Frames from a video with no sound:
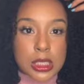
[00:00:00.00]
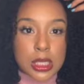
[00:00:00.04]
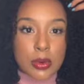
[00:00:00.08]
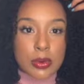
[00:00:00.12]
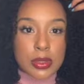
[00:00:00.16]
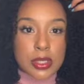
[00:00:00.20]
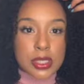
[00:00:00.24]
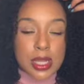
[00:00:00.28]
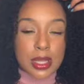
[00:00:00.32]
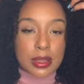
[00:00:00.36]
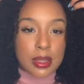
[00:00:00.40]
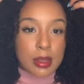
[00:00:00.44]
so
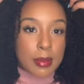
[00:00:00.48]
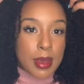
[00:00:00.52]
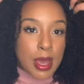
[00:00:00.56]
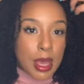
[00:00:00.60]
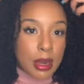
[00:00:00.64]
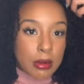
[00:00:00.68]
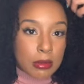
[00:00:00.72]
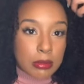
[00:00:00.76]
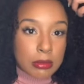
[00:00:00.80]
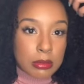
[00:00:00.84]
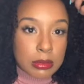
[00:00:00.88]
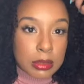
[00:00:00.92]
it's not that
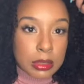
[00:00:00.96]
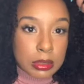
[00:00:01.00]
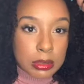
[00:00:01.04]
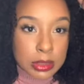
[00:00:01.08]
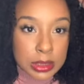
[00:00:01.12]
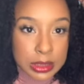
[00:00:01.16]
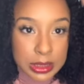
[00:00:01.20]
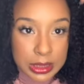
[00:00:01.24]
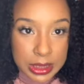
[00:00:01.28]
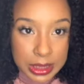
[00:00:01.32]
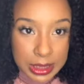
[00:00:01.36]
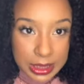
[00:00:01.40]
bad. Oh, you
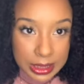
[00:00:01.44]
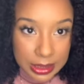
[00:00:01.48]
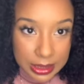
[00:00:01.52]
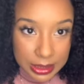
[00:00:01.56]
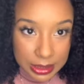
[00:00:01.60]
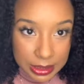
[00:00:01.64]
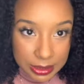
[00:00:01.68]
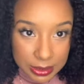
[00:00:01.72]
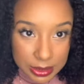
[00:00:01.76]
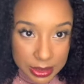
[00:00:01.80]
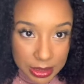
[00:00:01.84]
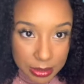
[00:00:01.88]
can see,
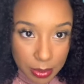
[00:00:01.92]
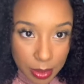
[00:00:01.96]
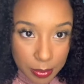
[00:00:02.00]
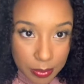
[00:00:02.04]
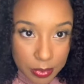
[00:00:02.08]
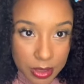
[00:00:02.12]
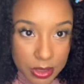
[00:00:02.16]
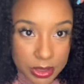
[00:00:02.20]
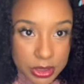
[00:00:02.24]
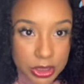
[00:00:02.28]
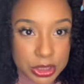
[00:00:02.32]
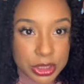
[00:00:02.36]
my
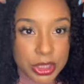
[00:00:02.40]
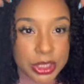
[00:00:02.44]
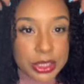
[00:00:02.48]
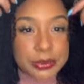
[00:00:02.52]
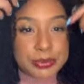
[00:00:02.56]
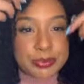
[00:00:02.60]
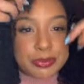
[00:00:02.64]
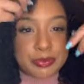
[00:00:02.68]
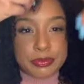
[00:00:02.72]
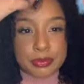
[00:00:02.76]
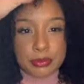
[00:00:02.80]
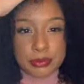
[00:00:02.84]
blonde string?
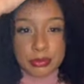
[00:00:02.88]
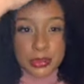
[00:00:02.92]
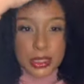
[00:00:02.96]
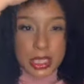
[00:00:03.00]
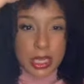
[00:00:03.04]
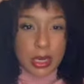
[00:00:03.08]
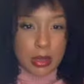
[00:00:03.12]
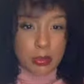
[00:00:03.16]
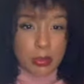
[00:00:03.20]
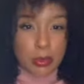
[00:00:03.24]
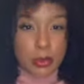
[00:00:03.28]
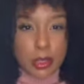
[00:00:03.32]

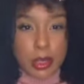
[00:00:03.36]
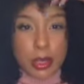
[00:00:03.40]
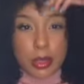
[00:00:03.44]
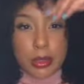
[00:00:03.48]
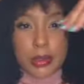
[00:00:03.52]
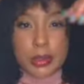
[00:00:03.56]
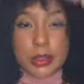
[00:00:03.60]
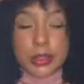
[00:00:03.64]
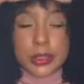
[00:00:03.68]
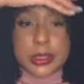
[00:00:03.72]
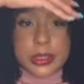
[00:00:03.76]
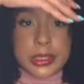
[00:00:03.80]
Terrible, y'all.
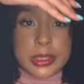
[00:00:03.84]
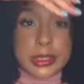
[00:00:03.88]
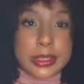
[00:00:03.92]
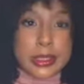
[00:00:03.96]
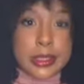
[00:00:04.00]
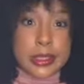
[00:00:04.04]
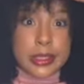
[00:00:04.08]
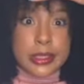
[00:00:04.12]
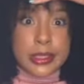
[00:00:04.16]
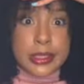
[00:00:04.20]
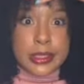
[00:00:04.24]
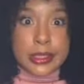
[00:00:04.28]

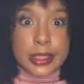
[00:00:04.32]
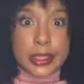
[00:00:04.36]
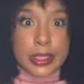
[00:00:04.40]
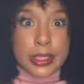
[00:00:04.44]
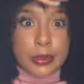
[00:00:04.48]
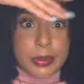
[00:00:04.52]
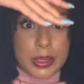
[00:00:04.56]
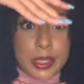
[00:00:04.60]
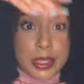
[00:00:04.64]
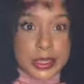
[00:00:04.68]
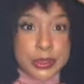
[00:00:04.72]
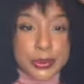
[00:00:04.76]

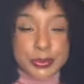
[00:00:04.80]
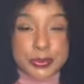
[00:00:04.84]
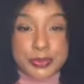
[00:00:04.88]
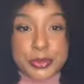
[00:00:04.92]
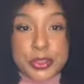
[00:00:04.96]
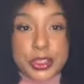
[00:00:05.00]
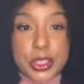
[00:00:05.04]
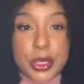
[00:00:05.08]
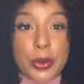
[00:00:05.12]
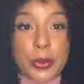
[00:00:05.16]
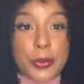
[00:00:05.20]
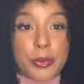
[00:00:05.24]
Anyways,
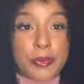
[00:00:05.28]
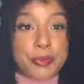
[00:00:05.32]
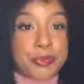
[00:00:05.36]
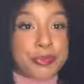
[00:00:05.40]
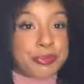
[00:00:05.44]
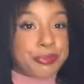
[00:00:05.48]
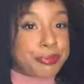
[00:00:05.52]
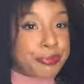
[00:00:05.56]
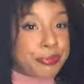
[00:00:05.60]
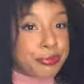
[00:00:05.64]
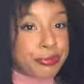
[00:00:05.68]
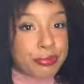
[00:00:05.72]
so
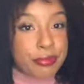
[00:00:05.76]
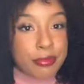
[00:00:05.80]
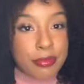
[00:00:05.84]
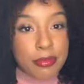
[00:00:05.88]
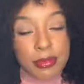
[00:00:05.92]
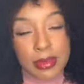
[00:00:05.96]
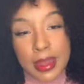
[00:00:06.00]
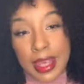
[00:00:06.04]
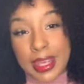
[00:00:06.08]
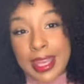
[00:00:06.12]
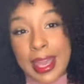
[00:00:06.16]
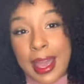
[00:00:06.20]

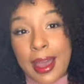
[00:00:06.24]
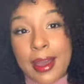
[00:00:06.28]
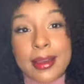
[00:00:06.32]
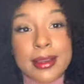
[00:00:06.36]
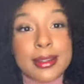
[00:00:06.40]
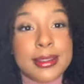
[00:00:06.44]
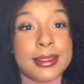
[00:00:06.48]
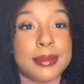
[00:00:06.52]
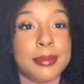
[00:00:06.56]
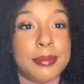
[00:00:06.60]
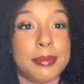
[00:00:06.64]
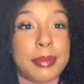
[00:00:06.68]
yeah,
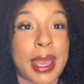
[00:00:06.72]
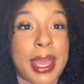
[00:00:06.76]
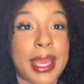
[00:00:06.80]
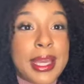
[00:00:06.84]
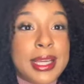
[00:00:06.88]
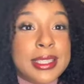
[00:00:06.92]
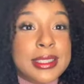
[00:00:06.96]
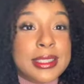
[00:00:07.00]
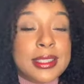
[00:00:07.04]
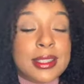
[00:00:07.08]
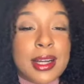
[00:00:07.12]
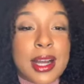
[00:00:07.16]

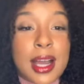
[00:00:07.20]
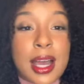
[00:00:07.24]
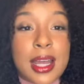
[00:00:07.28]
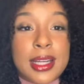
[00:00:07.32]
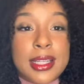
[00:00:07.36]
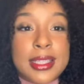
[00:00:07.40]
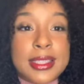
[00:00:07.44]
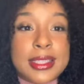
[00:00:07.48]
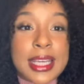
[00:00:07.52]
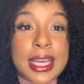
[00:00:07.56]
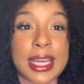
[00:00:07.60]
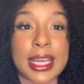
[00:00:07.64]
bangs are kind
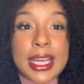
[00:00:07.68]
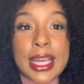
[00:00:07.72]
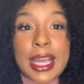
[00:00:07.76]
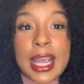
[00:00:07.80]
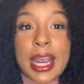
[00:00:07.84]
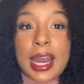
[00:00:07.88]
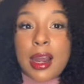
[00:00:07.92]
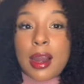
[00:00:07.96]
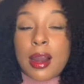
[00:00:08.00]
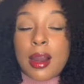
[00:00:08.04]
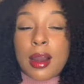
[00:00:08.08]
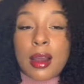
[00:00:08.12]
of taking
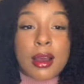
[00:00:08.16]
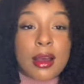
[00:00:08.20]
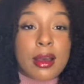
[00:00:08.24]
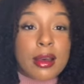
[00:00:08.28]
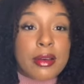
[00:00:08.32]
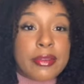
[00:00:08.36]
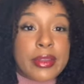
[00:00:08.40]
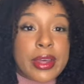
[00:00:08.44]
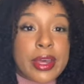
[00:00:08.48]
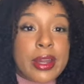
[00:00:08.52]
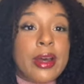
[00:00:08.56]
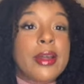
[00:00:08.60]
care
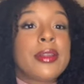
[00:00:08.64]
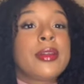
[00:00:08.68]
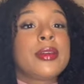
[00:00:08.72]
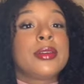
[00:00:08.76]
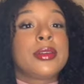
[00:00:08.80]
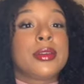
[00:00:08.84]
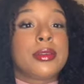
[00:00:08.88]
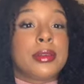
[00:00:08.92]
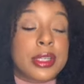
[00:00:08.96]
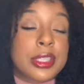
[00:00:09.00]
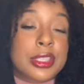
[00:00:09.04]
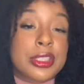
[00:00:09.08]
of that other
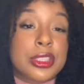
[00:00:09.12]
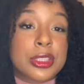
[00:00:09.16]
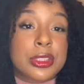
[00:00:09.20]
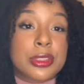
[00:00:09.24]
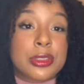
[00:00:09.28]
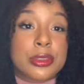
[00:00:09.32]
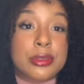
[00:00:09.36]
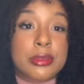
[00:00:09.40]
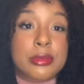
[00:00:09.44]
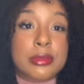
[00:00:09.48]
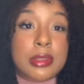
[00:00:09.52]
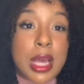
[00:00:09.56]
little
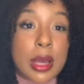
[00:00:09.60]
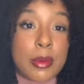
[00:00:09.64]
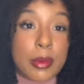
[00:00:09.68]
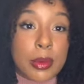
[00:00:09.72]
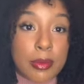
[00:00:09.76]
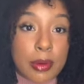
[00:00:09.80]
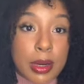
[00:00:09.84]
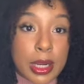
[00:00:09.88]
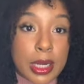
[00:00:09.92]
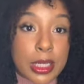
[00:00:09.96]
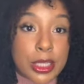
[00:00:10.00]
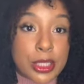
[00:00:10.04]
issue that we
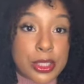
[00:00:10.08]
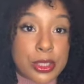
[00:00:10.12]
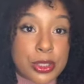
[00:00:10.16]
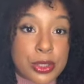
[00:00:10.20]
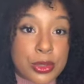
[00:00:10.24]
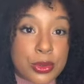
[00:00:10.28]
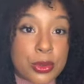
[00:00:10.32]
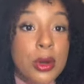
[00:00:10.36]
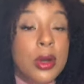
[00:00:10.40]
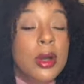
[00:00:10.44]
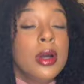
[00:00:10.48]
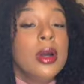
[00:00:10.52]
ran
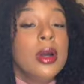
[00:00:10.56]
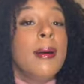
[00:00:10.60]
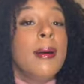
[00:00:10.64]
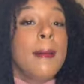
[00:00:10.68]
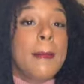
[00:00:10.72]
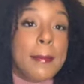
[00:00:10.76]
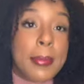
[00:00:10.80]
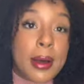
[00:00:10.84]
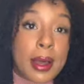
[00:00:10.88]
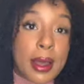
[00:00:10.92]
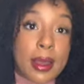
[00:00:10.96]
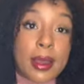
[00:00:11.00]
into.
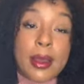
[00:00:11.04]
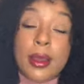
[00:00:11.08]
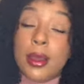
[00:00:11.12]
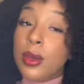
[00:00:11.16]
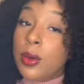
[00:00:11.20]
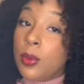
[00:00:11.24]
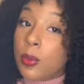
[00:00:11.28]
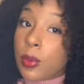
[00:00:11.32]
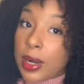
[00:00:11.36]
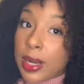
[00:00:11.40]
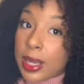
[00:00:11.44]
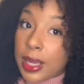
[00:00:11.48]
But
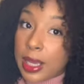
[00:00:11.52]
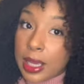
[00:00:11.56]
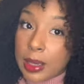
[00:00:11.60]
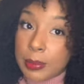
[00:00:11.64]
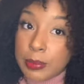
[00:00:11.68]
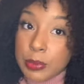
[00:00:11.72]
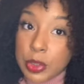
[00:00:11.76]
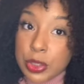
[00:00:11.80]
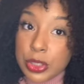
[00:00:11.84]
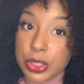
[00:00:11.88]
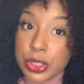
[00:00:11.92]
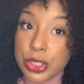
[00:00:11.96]
what I am
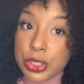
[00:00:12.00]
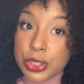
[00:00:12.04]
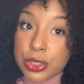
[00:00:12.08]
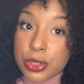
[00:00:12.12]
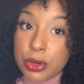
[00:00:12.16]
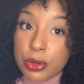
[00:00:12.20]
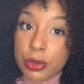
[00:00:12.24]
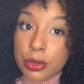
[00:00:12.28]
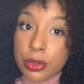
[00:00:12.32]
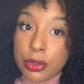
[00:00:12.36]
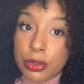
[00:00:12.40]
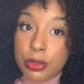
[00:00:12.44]
going to
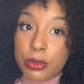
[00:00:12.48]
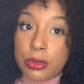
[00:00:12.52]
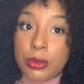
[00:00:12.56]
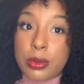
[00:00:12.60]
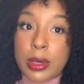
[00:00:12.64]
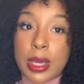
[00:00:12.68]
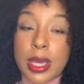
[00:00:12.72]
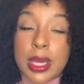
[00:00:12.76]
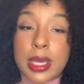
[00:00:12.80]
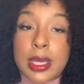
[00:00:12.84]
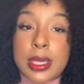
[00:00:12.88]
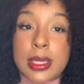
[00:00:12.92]
show you
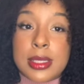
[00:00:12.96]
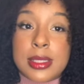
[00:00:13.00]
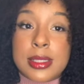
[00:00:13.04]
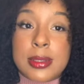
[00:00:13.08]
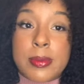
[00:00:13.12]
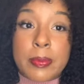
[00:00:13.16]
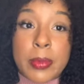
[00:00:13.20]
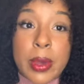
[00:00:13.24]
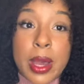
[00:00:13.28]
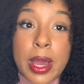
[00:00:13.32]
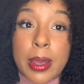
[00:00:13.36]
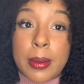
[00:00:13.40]
is
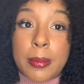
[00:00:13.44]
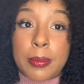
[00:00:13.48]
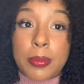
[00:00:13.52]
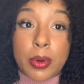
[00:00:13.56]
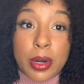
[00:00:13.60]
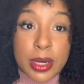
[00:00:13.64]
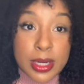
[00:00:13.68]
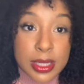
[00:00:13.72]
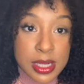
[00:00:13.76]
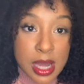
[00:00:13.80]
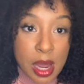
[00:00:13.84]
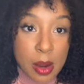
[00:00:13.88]
my
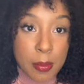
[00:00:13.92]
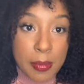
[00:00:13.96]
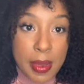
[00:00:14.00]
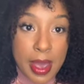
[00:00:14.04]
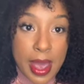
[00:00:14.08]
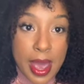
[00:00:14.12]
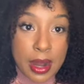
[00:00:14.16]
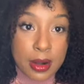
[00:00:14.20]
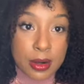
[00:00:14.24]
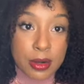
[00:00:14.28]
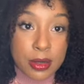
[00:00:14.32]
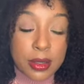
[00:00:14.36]
braid down
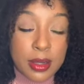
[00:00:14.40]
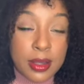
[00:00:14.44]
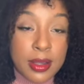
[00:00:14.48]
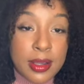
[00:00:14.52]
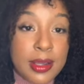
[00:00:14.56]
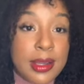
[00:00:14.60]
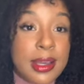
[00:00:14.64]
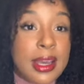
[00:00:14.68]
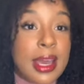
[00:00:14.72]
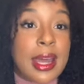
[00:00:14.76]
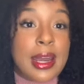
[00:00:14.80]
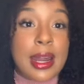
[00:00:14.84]
pattern
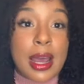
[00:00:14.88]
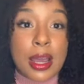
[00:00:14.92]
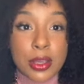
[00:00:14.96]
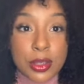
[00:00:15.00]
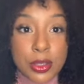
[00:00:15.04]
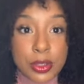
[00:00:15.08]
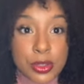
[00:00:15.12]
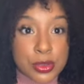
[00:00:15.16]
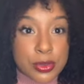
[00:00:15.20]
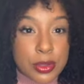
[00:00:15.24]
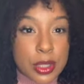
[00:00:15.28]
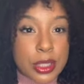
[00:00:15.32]
and how you
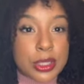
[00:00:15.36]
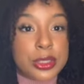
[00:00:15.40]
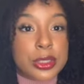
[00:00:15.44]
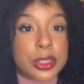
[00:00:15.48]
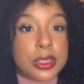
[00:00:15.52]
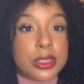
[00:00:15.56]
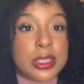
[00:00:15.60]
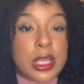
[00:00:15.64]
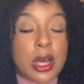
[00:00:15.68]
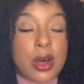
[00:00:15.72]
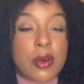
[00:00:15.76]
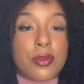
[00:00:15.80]
can do that
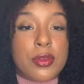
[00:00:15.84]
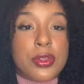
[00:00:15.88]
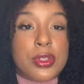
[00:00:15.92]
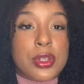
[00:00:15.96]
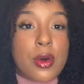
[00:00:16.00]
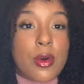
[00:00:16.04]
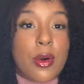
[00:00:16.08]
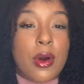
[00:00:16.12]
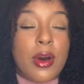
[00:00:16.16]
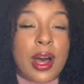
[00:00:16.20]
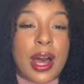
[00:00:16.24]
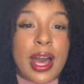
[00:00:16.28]
yourself.
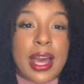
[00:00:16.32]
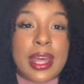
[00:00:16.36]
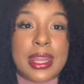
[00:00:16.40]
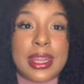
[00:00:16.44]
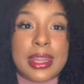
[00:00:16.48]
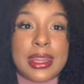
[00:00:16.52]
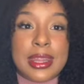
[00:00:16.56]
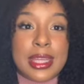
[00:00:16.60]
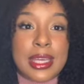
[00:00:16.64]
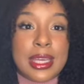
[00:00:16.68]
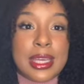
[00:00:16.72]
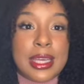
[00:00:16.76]
So I
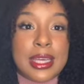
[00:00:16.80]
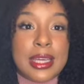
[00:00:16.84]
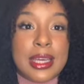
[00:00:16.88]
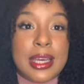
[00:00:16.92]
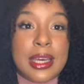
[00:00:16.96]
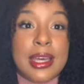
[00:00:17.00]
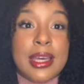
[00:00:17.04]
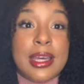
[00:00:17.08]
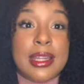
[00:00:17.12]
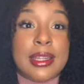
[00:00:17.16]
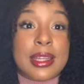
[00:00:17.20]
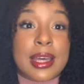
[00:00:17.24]
think
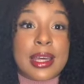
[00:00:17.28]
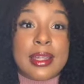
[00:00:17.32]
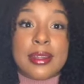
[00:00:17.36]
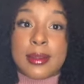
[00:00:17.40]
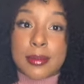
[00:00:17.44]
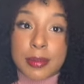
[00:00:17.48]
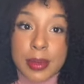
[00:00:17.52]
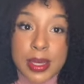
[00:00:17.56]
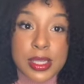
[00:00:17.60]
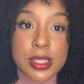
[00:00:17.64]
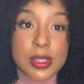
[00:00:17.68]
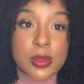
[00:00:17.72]
that the
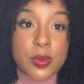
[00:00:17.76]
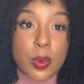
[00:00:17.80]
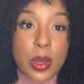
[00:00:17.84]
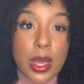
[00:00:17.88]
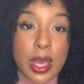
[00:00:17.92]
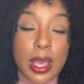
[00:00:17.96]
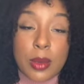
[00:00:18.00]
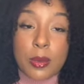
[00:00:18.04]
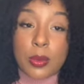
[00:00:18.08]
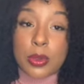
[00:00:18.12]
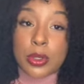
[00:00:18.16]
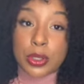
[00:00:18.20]
best
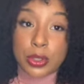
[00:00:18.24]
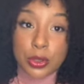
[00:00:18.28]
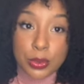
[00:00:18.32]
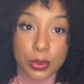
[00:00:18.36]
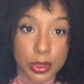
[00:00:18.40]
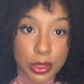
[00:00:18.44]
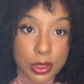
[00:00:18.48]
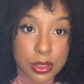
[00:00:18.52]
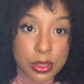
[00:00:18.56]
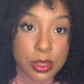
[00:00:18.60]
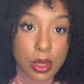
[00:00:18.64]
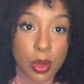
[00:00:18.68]
way when you're doing
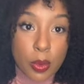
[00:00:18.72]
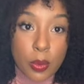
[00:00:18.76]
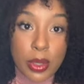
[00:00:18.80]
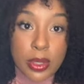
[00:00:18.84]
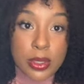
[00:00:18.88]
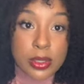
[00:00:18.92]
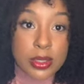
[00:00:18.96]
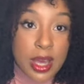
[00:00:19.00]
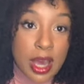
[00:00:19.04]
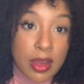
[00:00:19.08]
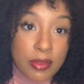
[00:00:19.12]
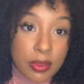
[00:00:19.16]
a sew-in
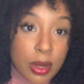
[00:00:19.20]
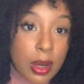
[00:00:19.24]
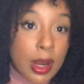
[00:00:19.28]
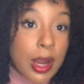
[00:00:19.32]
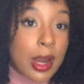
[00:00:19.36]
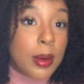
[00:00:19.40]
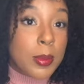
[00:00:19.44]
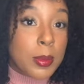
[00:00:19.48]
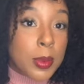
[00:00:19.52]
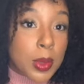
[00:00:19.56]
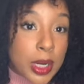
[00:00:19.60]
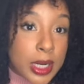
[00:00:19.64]
to have your
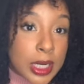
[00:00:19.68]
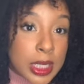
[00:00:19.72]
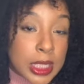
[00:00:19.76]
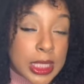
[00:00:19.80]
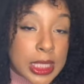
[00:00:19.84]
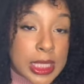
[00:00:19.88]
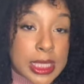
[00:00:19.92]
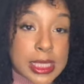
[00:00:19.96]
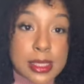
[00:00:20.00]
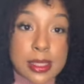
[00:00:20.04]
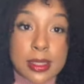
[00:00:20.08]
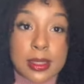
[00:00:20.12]
hair braided
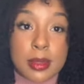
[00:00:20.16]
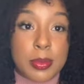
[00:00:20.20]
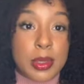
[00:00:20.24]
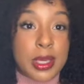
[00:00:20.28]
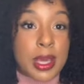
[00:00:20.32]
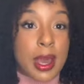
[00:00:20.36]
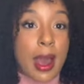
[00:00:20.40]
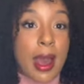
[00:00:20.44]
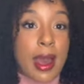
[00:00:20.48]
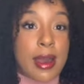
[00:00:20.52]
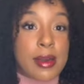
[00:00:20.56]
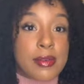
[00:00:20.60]
is in the
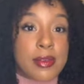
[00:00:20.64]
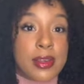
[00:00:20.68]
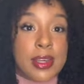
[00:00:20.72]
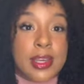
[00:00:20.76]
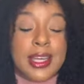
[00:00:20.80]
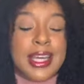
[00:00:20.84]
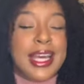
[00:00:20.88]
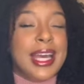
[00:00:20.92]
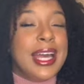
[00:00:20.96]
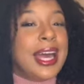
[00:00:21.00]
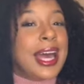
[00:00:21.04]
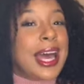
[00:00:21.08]
beehive.
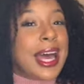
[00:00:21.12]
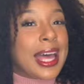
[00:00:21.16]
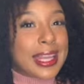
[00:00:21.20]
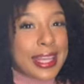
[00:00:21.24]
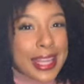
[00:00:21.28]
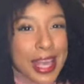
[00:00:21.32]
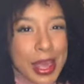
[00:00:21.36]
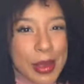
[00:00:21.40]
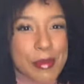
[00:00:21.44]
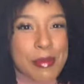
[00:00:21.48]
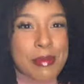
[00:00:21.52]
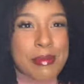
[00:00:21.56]
And
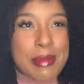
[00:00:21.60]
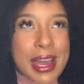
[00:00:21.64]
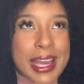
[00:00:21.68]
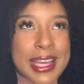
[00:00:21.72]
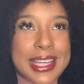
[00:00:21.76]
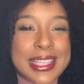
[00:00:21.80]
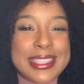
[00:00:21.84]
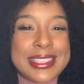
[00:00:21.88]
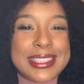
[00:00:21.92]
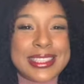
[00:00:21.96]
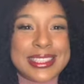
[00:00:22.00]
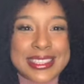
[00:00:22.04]
that
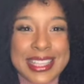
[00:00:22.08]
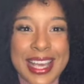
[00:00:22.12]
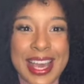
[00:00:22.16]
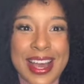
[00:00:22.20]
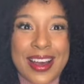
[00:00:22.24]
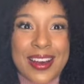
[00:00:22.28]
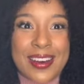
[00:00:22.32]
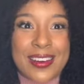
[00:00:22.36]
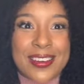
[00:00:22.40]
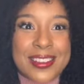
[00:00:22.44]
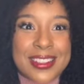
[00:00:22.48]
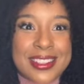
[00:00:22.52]
might
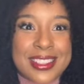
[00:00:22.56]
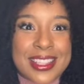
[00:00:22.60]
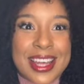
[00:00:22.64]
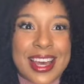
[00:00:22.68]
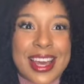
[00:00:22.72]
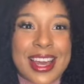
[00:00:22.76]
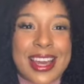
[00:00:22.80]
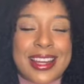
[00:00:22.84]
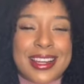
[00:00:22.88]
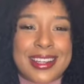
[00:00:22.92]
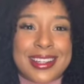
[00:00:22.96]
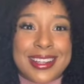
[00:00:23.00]
sound
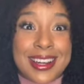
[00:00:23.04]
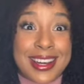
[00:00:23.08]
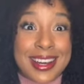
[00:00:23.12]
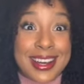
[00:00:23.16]
like,